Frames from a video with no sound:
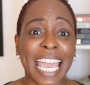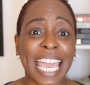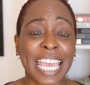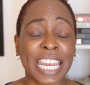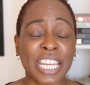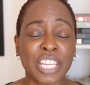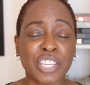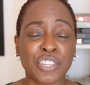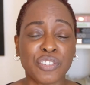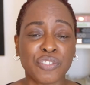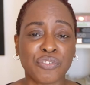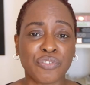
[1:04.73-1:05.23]
an
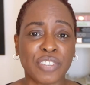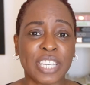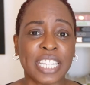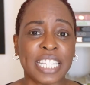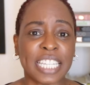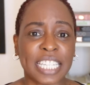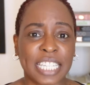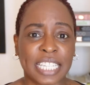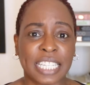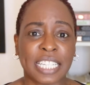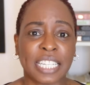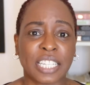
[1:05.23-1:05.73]

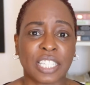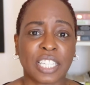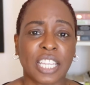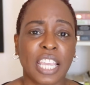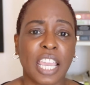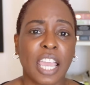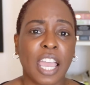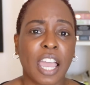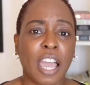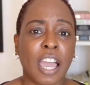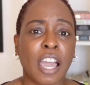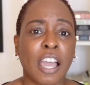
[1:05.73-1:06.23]
ingredient,
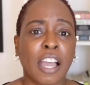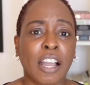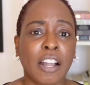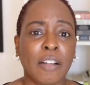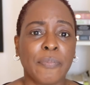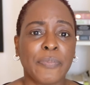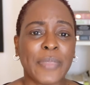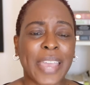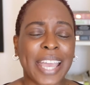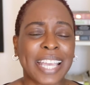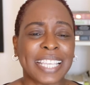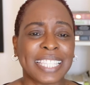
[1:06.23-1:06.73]

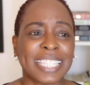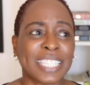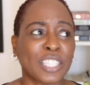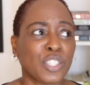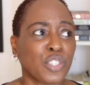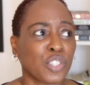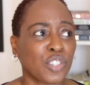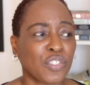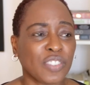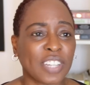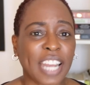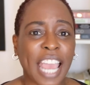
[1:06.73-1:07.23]
as a
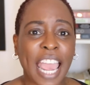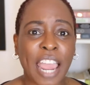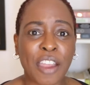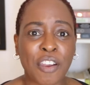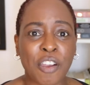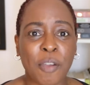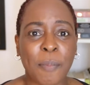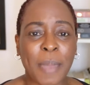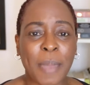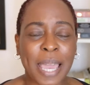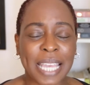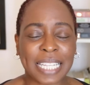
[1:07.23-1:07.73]
sort of an
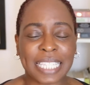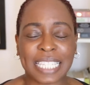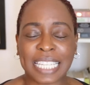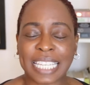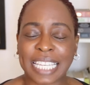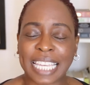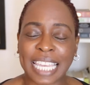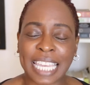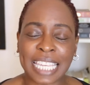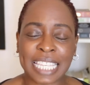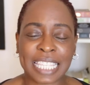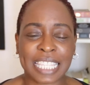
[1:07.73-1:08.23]
aromatic
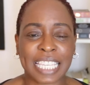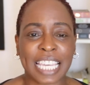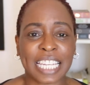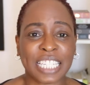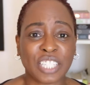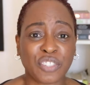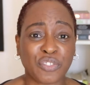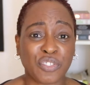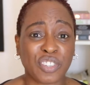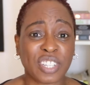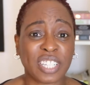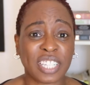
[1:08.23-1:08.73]
inside
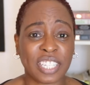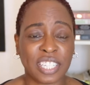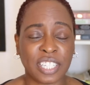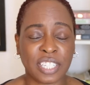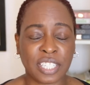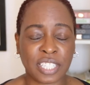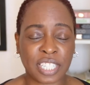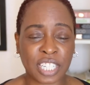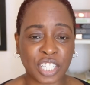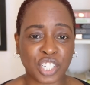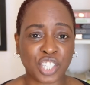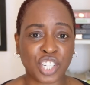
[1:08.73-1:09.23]
different
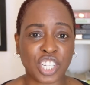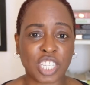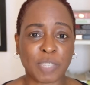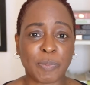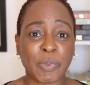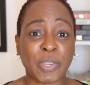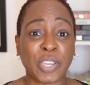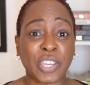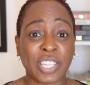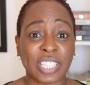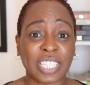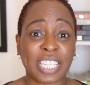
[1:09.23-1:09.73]
dishes,
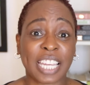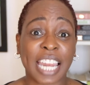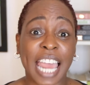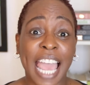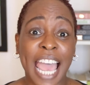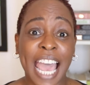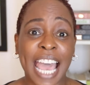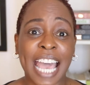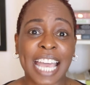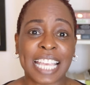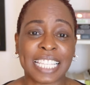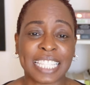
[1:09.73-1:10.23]
because it
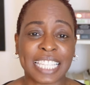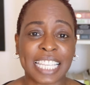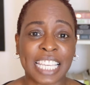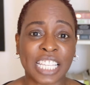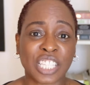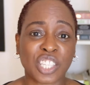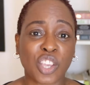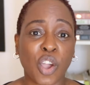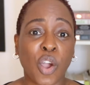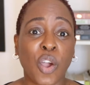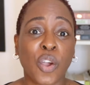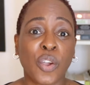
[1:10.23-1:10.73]
has its
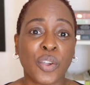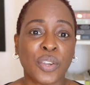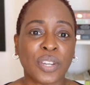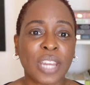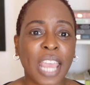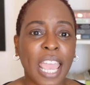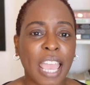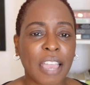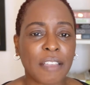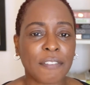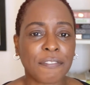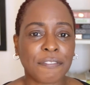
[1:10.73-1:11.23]
own
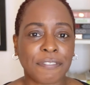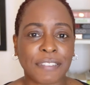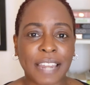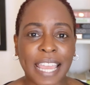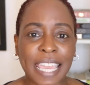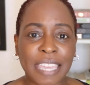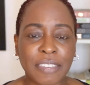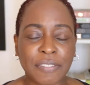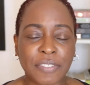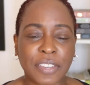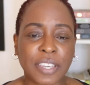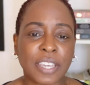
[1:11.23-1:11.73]

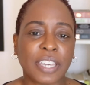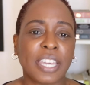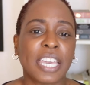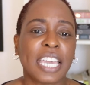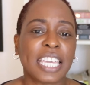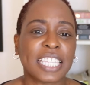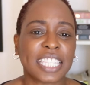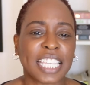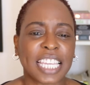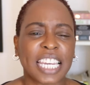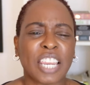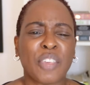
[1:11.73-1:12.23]
flavor
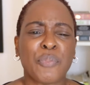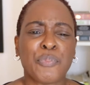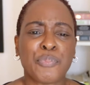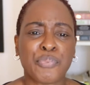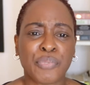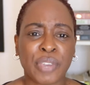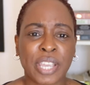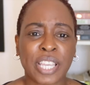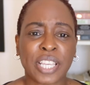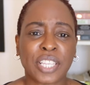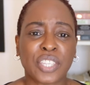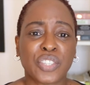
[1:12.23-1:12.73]
that it
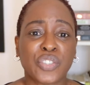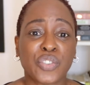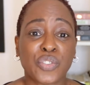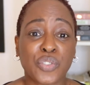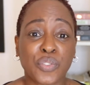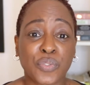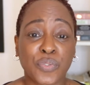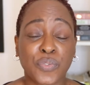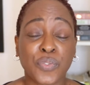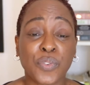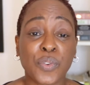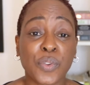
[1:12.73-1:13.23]
brings to the
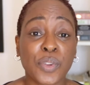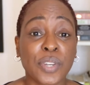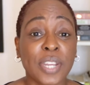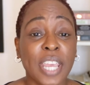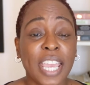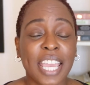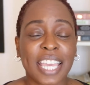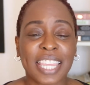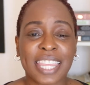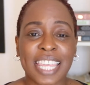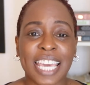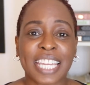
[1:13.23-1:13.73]
food
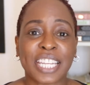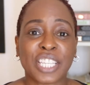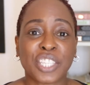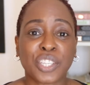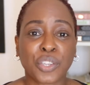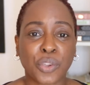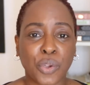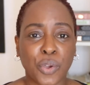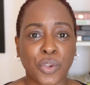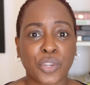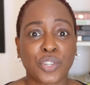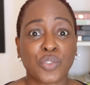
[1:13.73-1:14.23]
that is
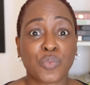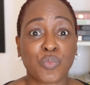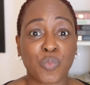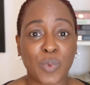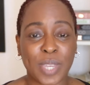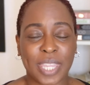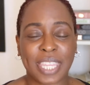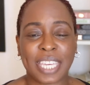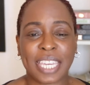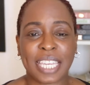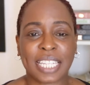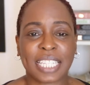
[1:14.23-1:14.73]
cooked
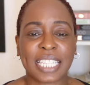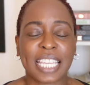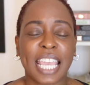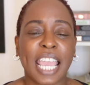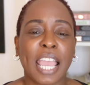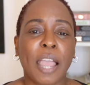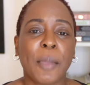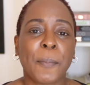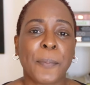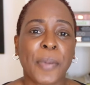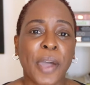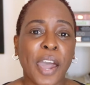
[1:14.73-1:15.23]
with it.
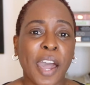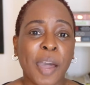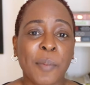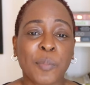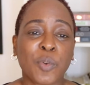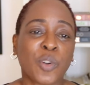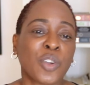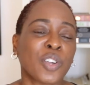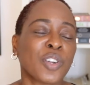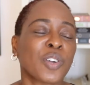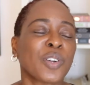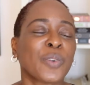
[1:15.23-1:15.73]
Palm
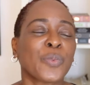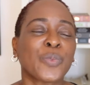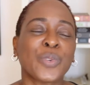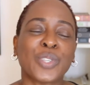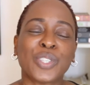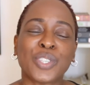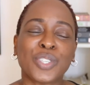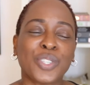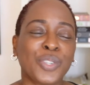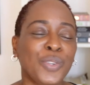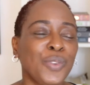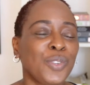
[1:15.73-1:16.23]
oil
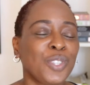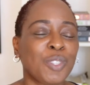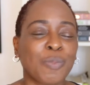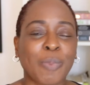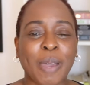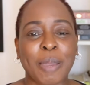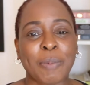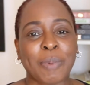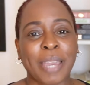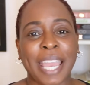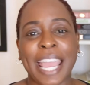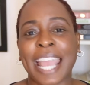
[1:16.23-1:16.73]
was used
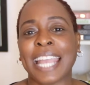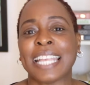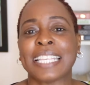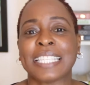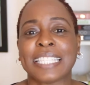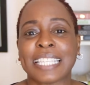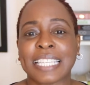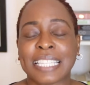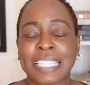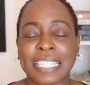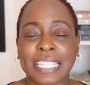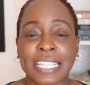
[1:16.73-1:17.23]
by my
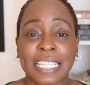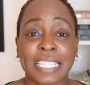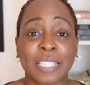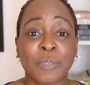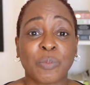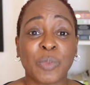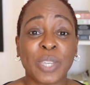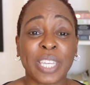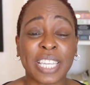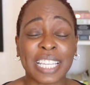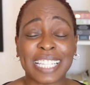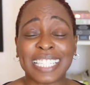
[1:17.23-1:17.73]
ancestors, and
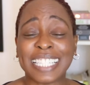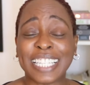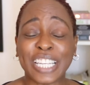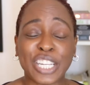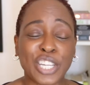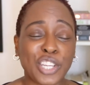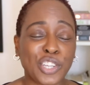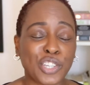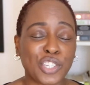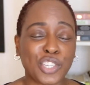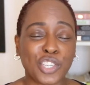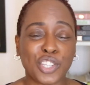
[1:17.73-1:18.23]
we
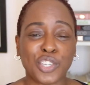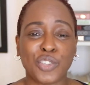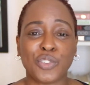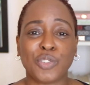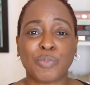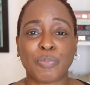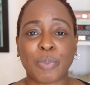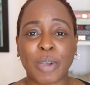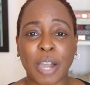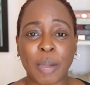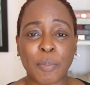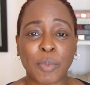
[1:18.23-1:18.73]
continue to use
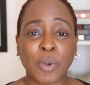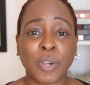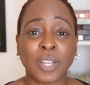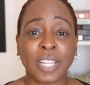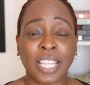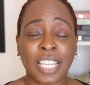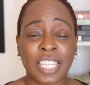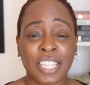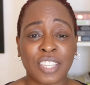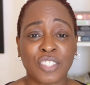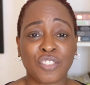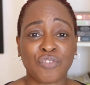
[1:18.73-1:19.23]
palm oil
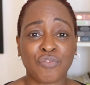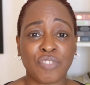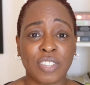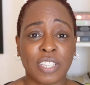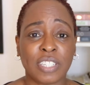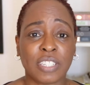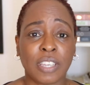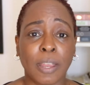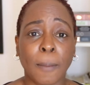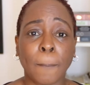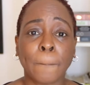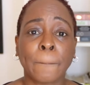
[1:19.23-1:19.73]
in this
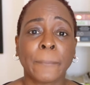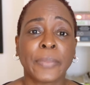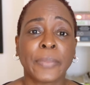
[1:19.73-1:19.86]
region.